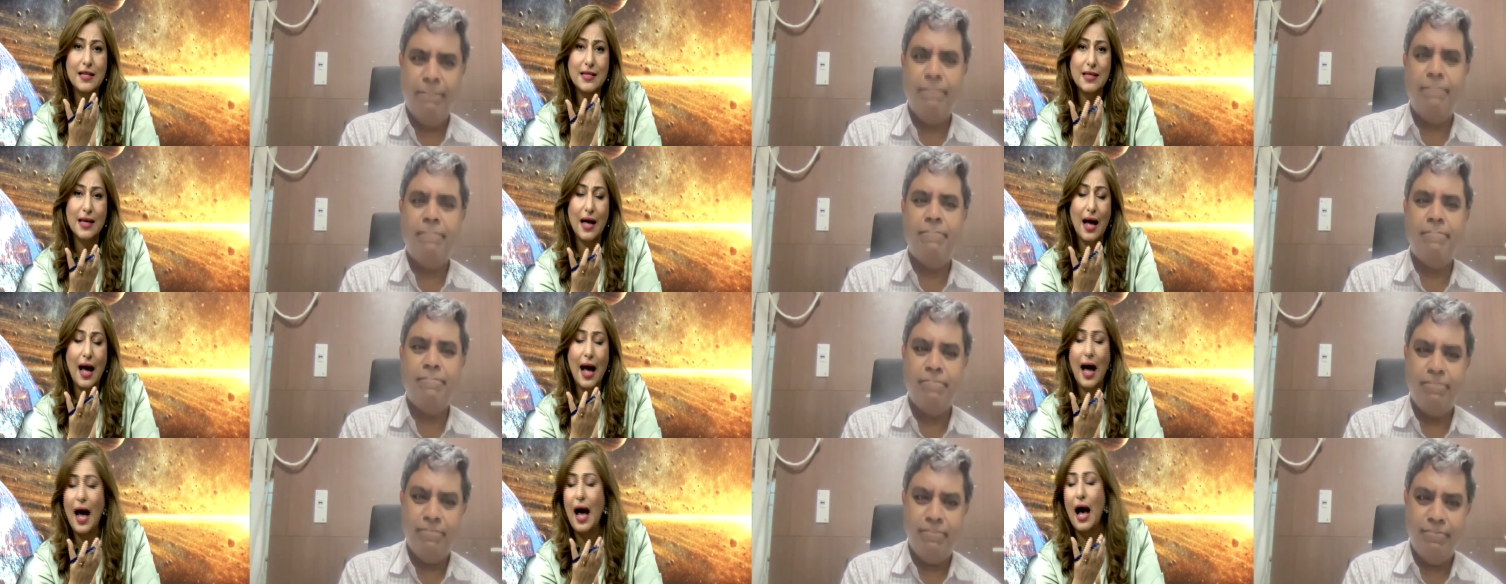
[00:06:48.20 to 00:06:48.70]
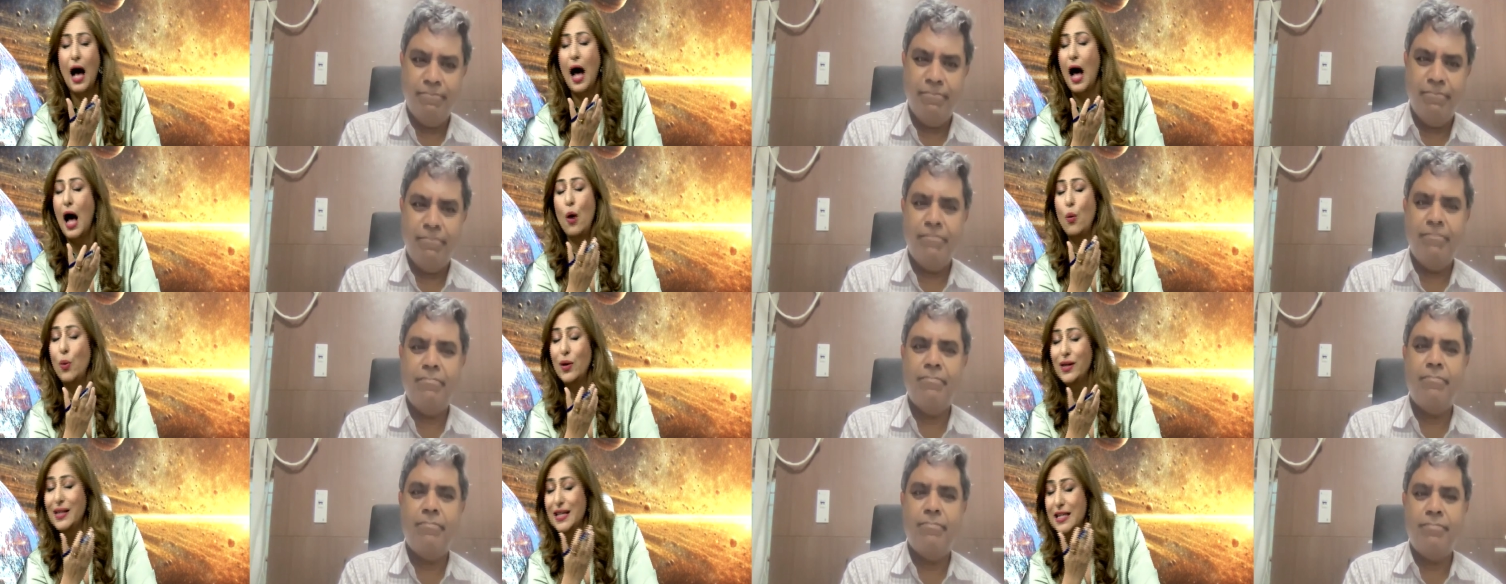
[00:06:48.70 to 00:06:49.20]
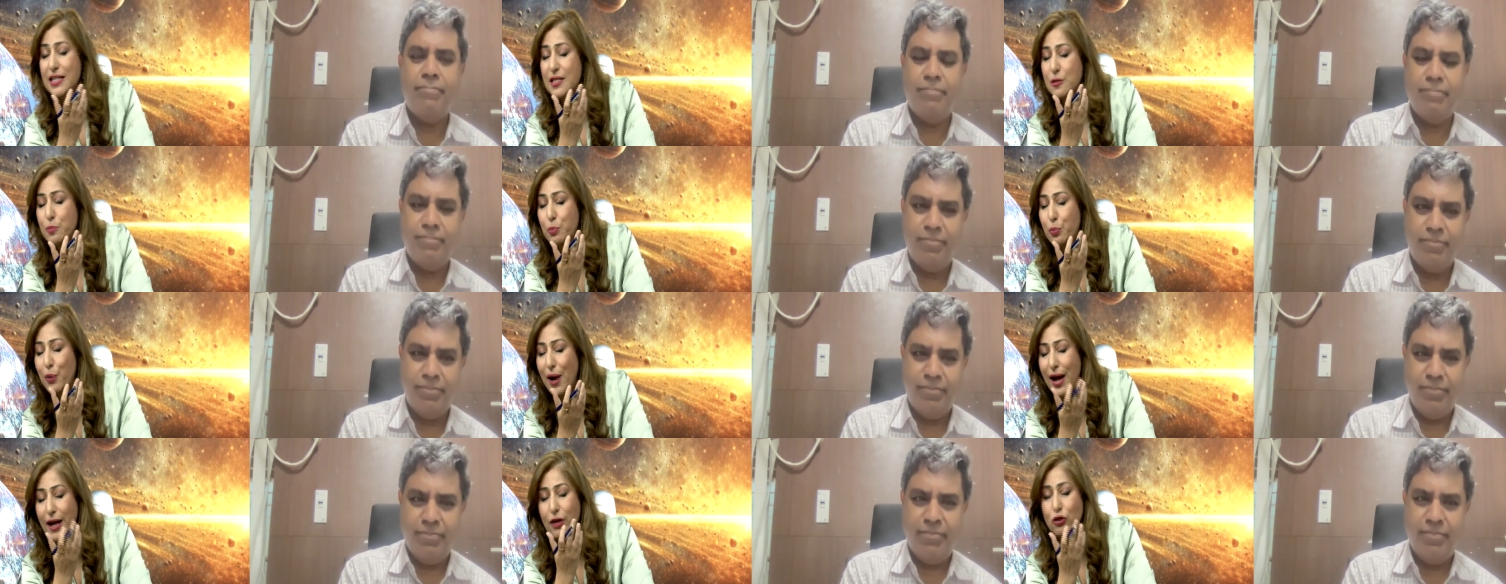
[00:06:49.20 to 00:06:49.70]
Speaker 1: these how were
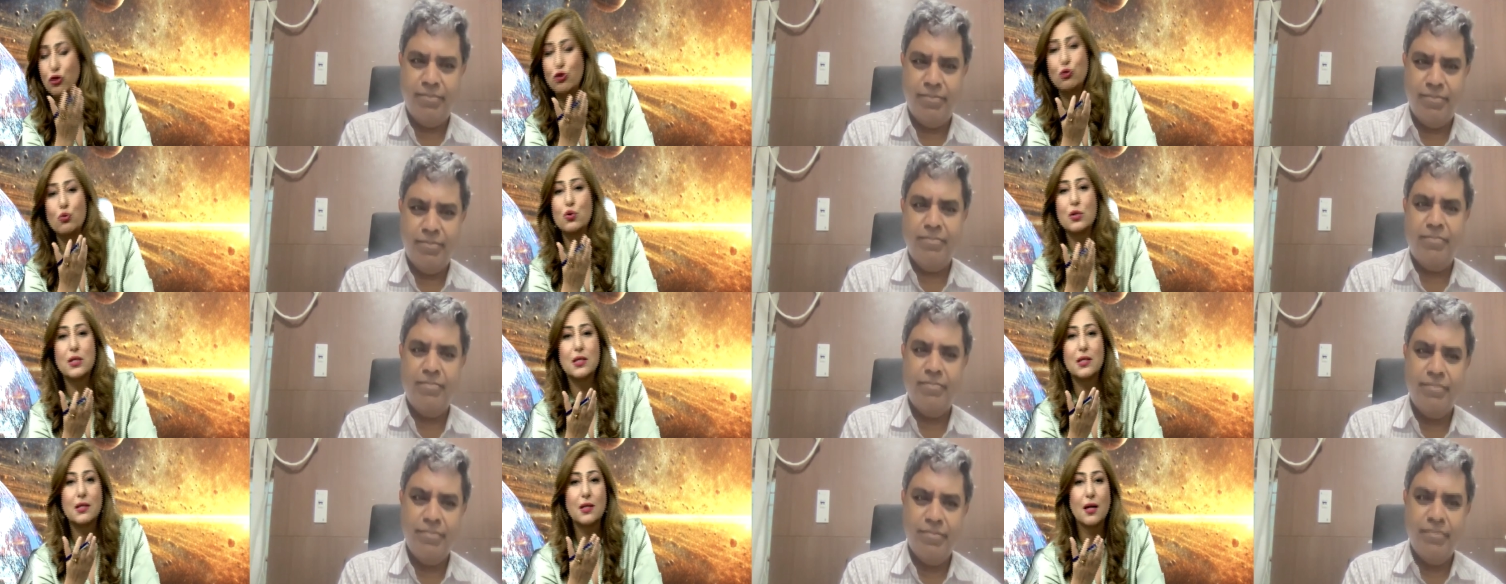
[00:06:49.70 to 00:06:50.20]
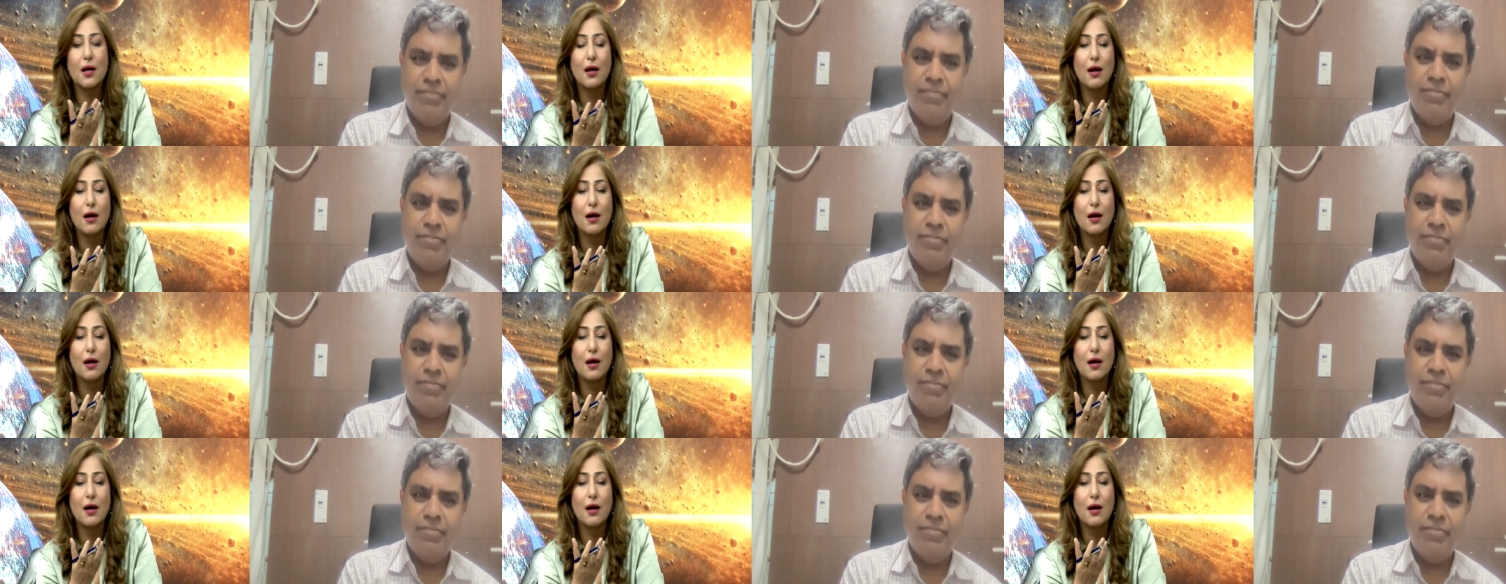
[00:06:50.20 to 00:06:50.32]
these breakthroughs